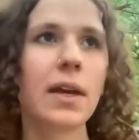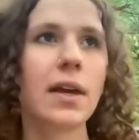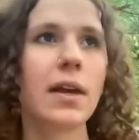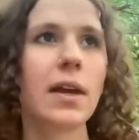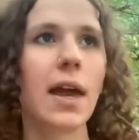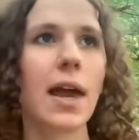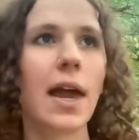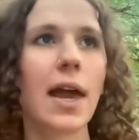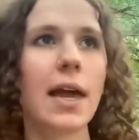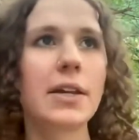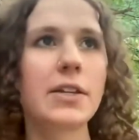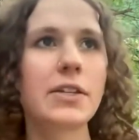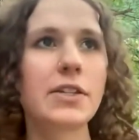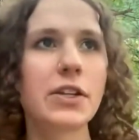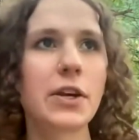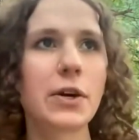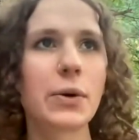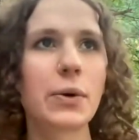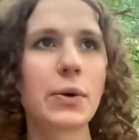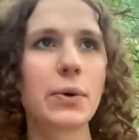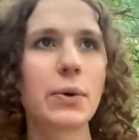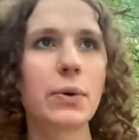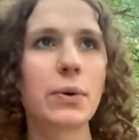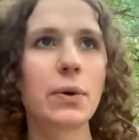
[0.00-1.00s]
And
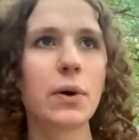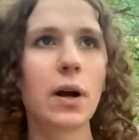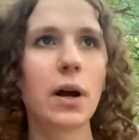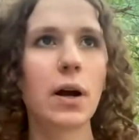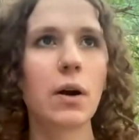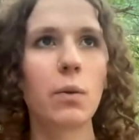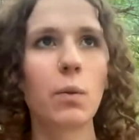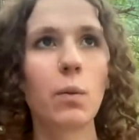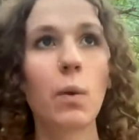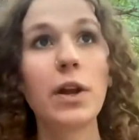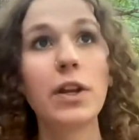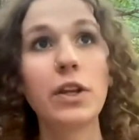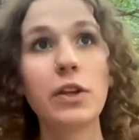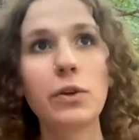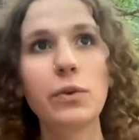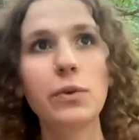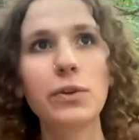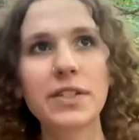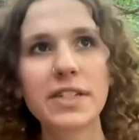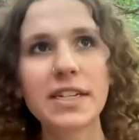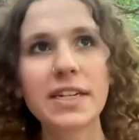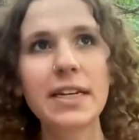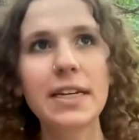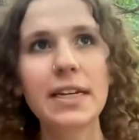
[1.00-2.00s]
so what
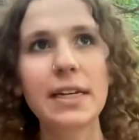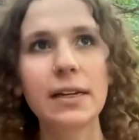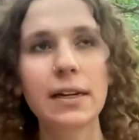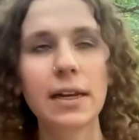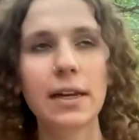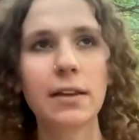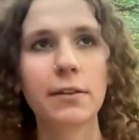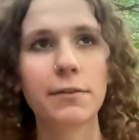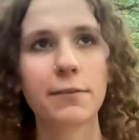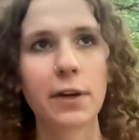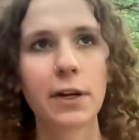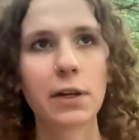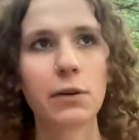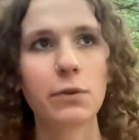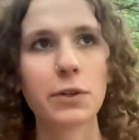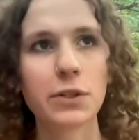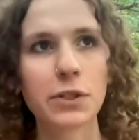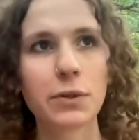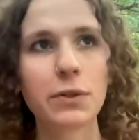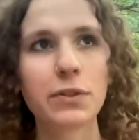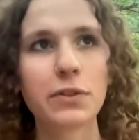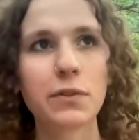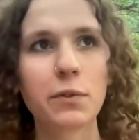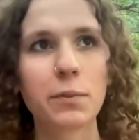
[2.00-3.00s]
you see in the final
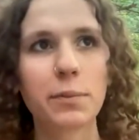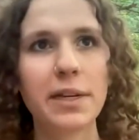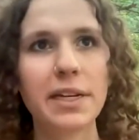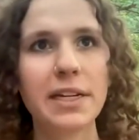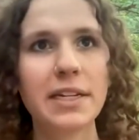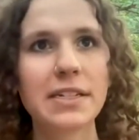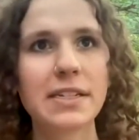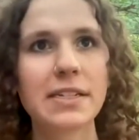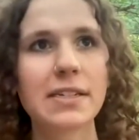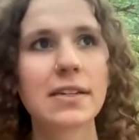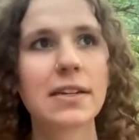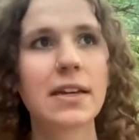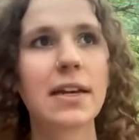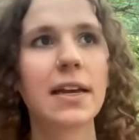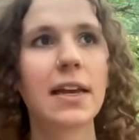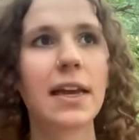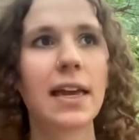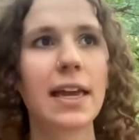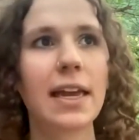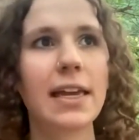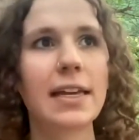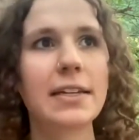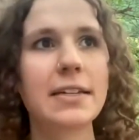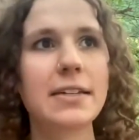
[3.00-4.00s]
result of a piece
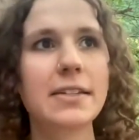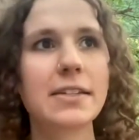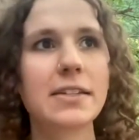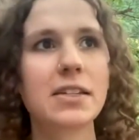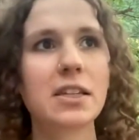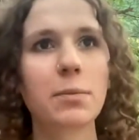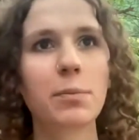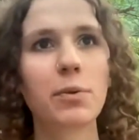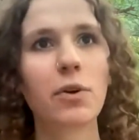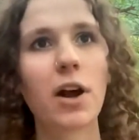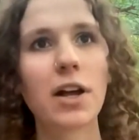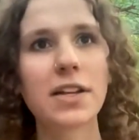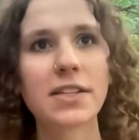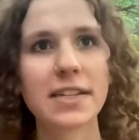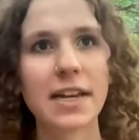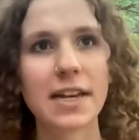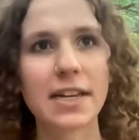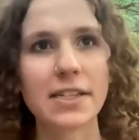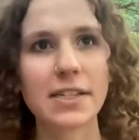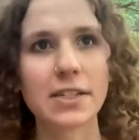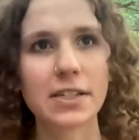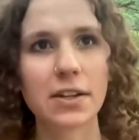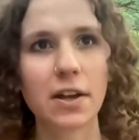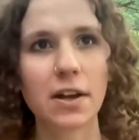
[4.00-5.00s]
is the
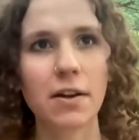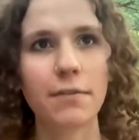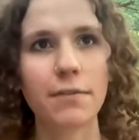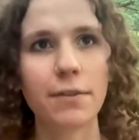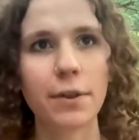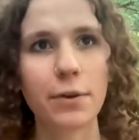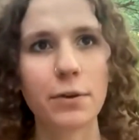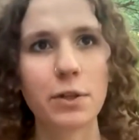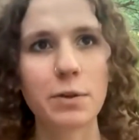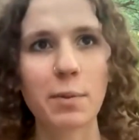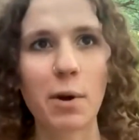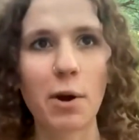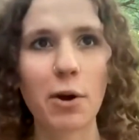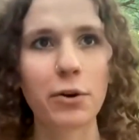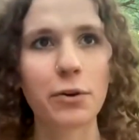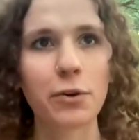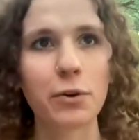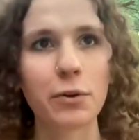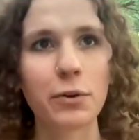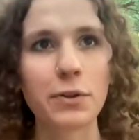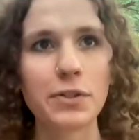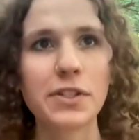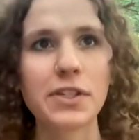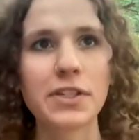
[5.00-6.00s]
process of those
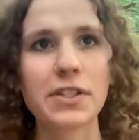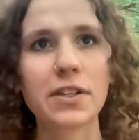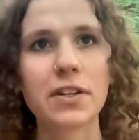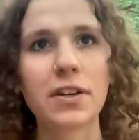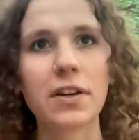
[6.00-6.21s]
particles